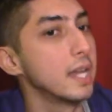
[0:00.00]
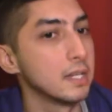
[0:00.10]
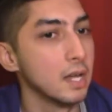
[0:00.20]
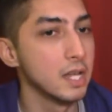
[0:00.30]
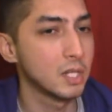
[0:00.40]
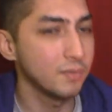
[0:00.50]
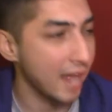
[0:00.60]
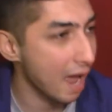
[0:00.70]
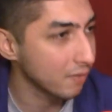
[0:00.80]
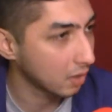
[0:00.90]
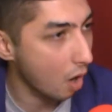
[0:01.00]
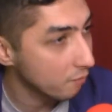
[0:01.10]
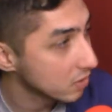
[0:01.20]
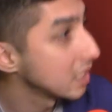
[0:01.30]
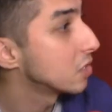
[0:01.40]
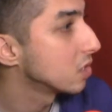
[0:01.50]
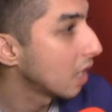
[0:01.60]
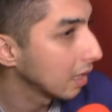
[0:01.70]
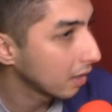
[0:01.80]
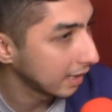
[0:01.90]
and to even have the conversation
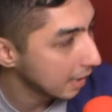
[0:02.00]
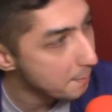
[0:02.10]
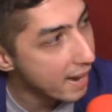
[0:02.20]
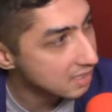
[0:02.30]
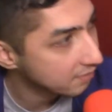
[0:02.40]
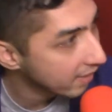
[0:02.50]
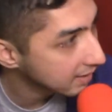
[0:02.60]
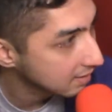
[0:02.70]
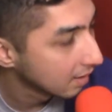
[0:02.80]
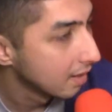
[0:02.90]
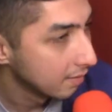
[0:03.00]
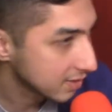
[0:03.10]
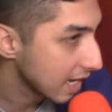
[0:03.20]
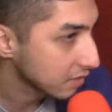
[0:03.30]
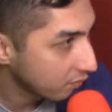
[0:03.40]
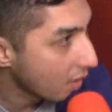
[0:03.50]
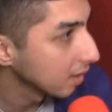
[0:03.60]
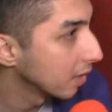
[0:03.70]
dialogue. I had that Mass Effect / Fallout.